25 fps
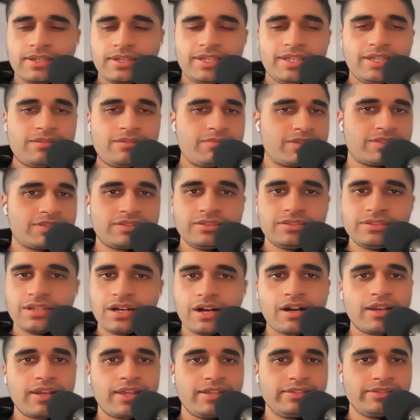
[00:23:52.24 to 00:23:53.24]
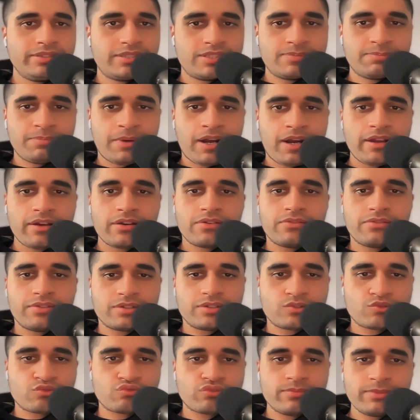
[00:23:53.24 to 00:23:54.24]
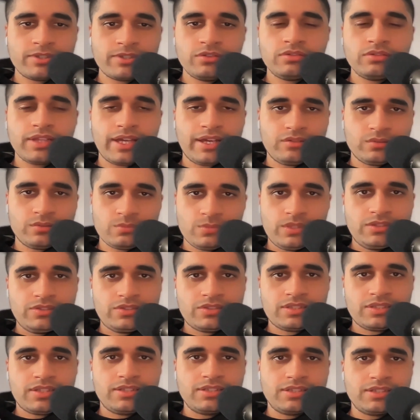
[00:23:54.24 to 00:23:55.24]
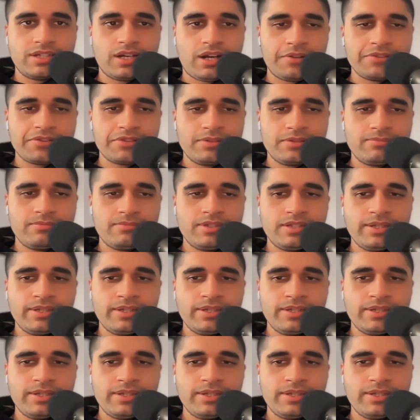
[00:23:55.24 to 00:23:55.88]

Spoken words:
He must not inspire the criminal elements in Gotham,